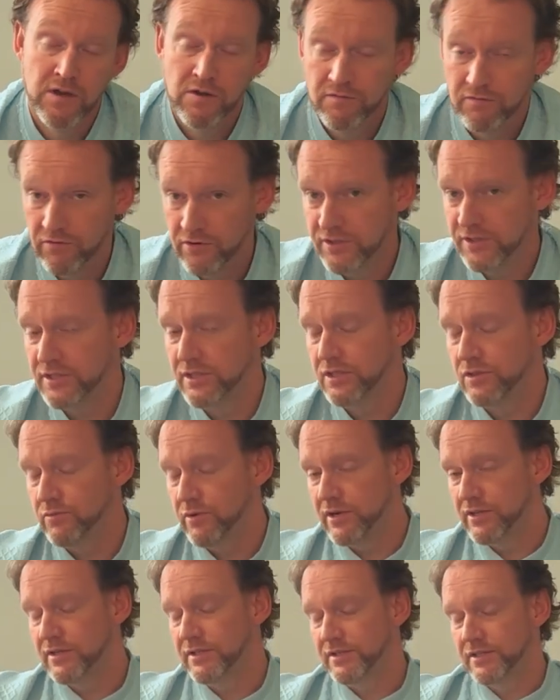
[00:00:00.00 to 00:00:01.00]
For instance,
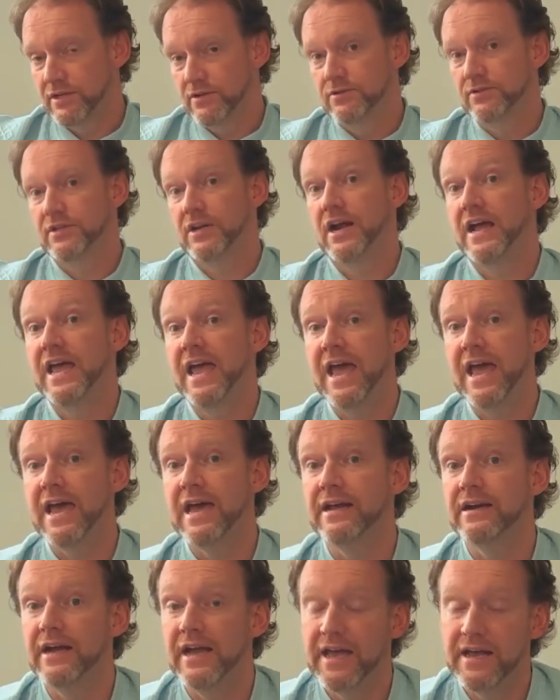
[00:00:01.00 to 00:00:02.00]
one of the skills that I
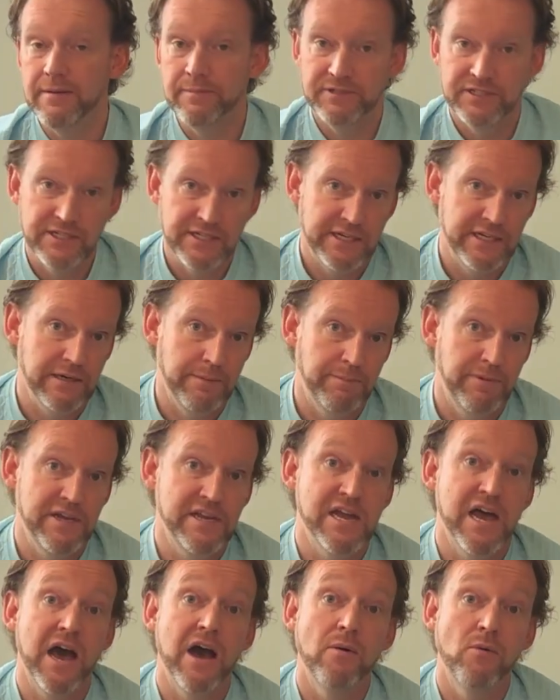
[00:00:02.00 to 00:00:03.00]
had a particular
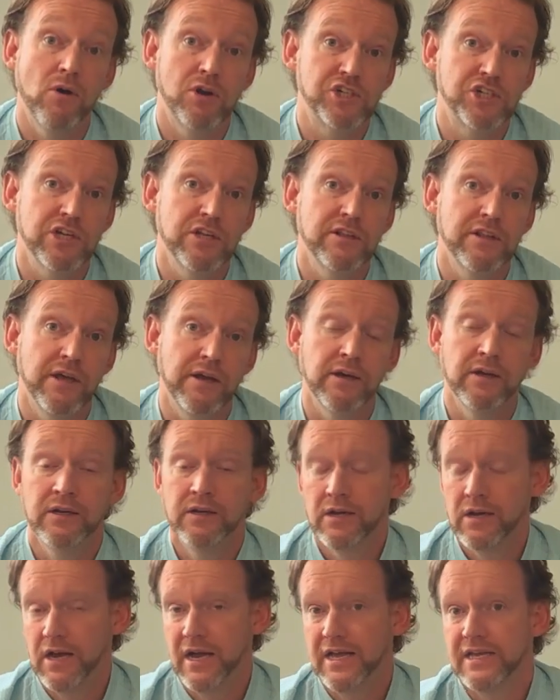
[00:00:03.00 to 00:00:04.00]
PR watcher that
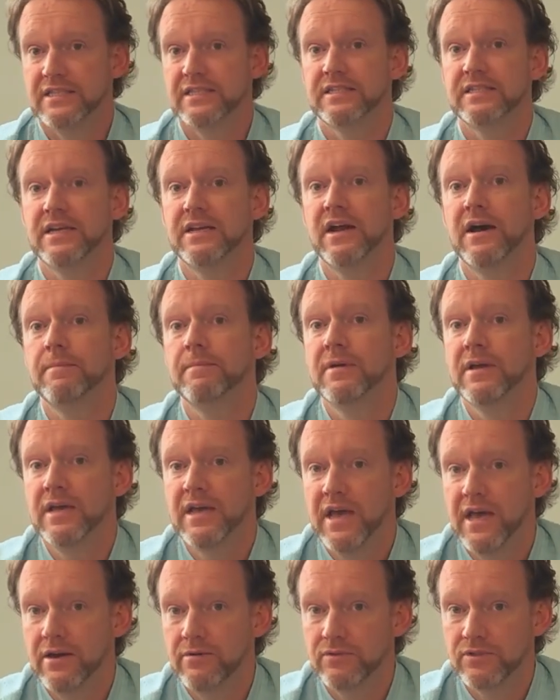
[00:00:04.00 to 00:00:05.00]
I had set up,
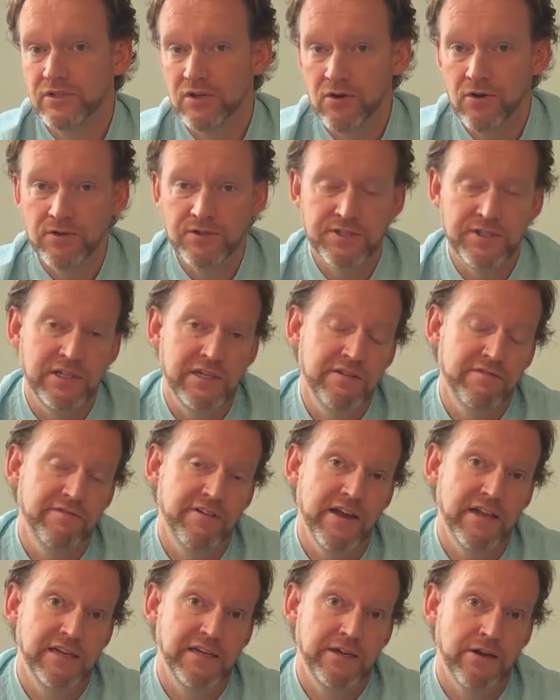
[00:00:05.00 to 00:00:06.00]
and it was constantly
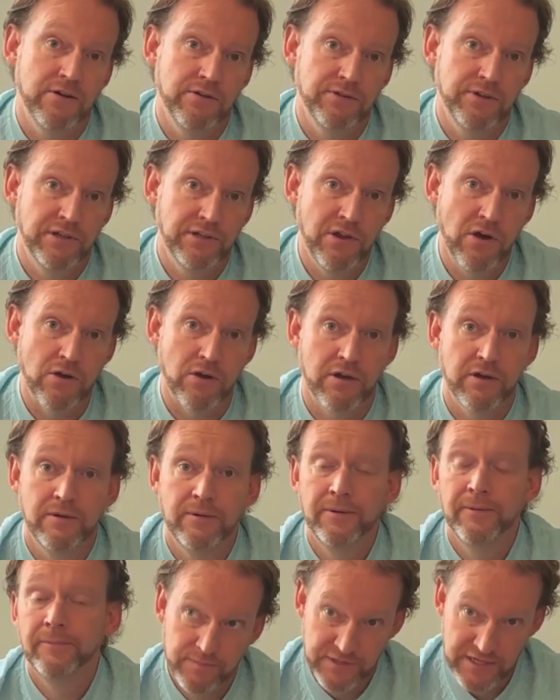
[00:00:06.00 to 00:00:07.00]
failing on the lock
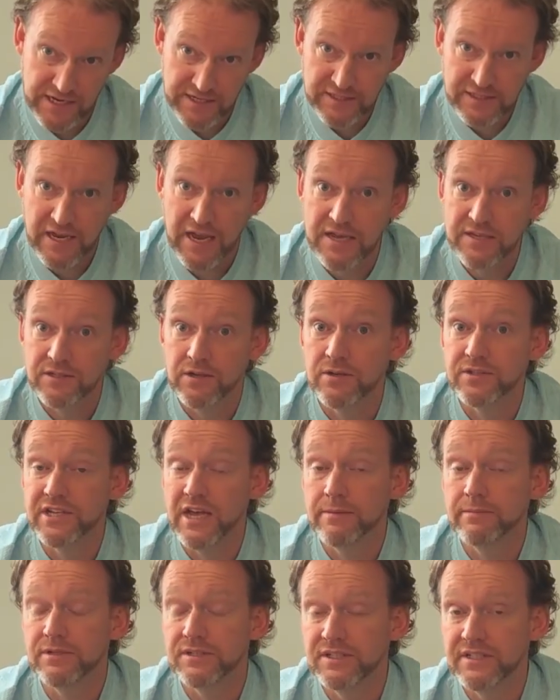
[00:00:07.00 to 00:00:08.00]
test case. I was
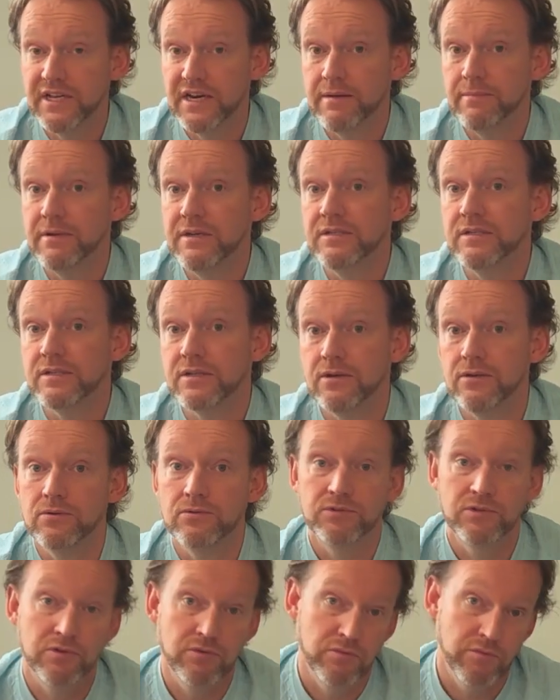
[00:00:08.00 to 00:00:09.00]
able to set up my skill
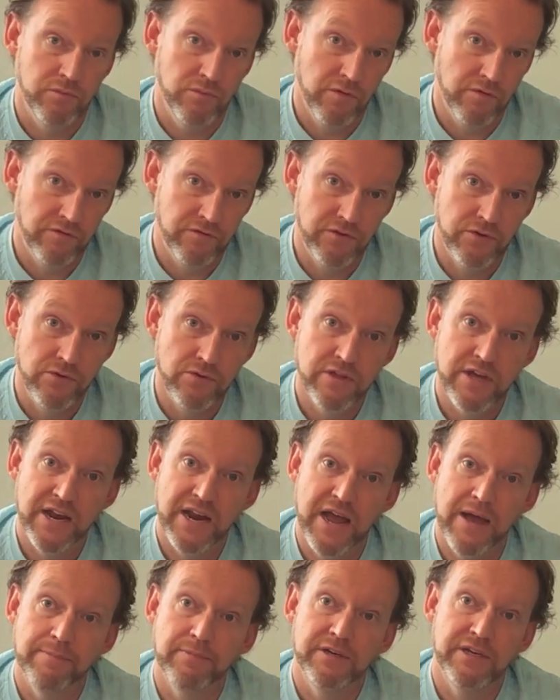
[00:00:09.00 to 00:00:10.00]
to review that
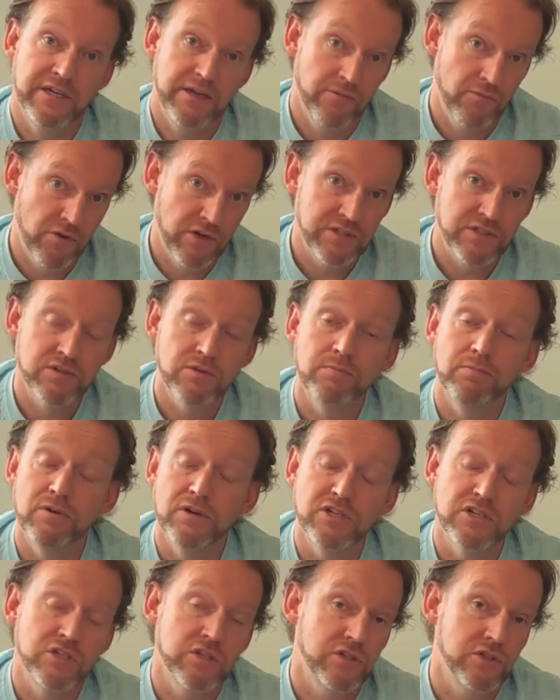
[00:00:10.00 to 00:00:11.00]
happening, and once it
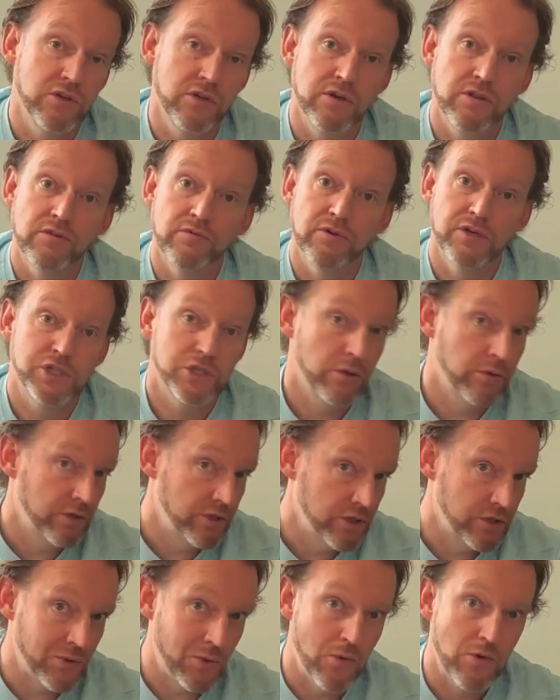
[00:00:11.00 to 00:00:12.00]
breached a certain threshold, it
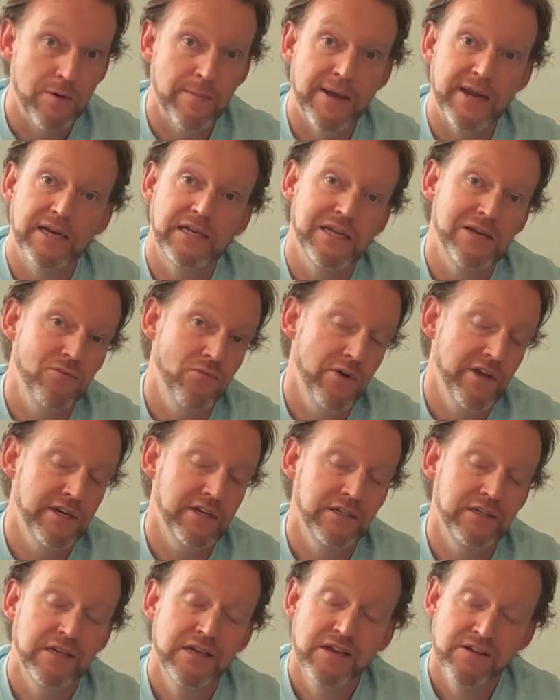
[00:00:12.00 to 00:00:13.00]
just automatically went
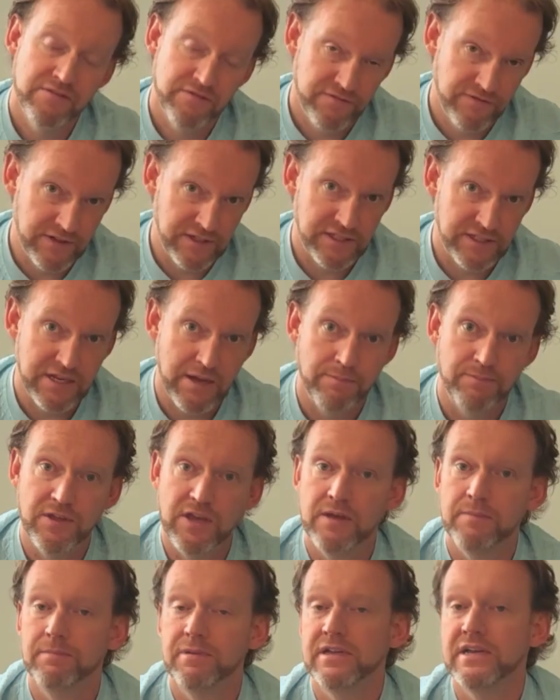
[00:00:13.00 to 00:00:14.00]
and fixed up
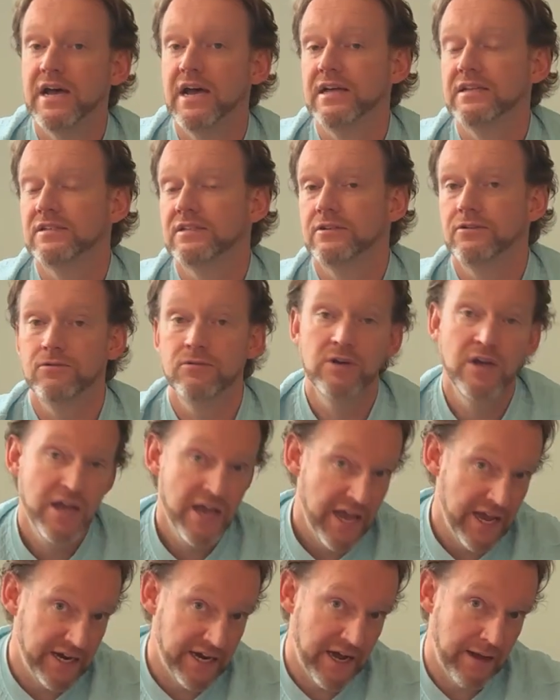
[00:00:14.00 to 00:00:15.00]
that PR skill
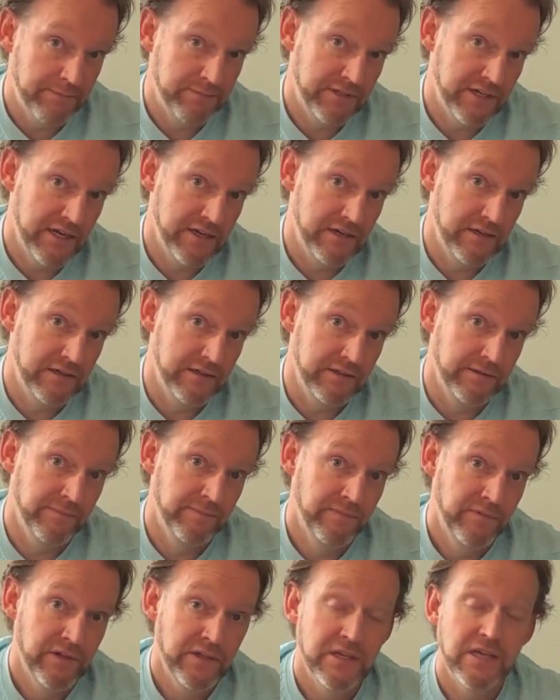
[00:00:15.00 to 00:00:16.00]
and updated it.
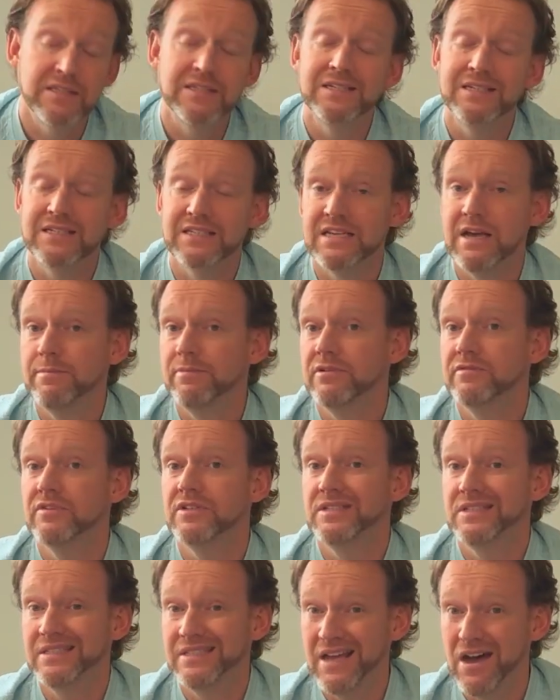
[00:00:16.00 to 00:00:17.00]
That's an example of a
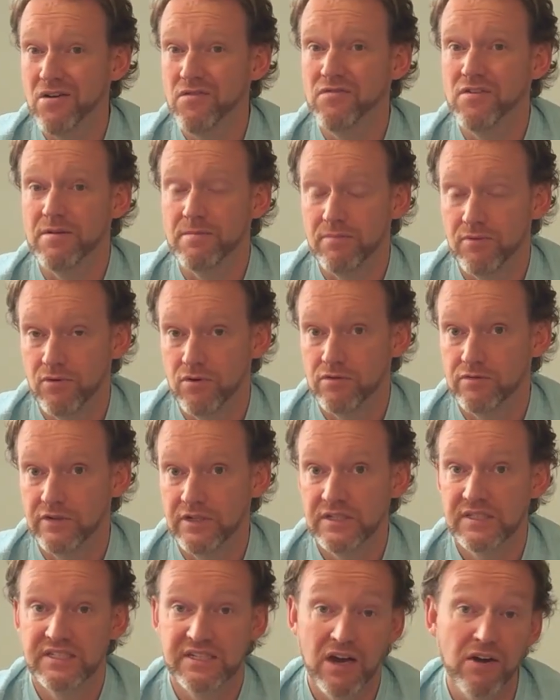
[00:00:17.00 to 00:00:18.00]
self-improving,
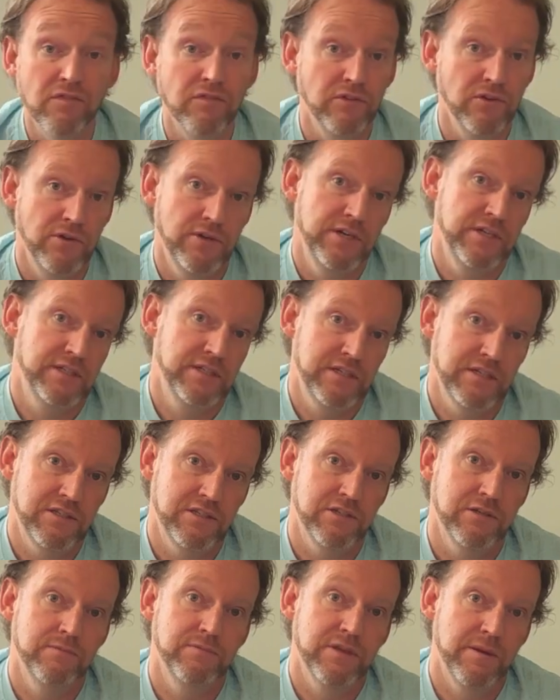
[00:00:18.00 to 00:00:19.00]
self-learning
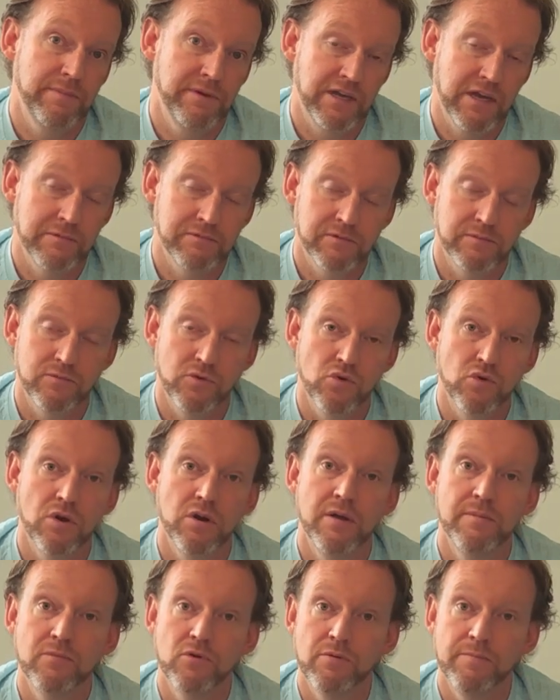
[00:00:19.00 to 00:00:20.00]
system that becomes more
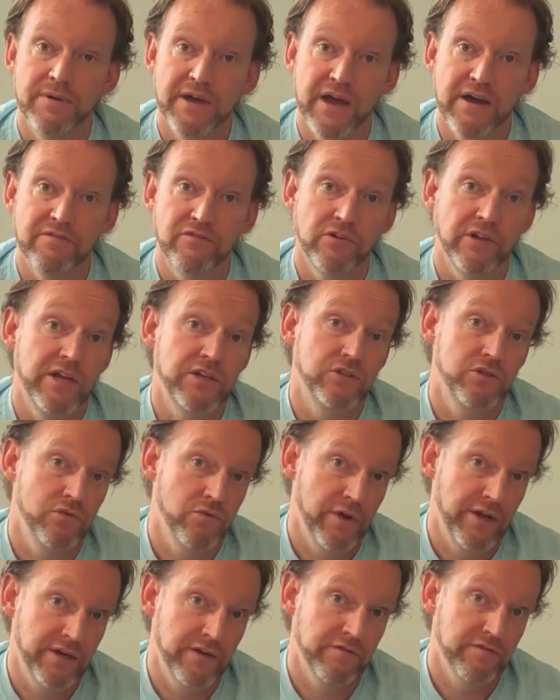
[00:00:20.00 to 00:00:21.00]
and more powerful as you
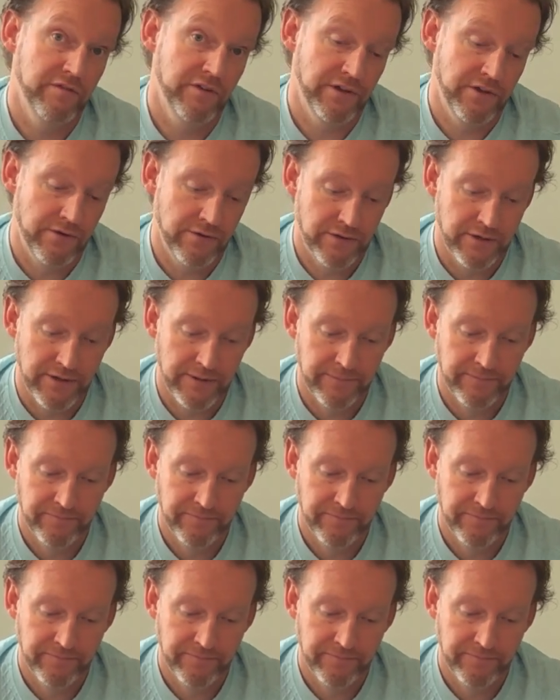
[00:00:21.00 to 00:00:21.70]
run it for longer.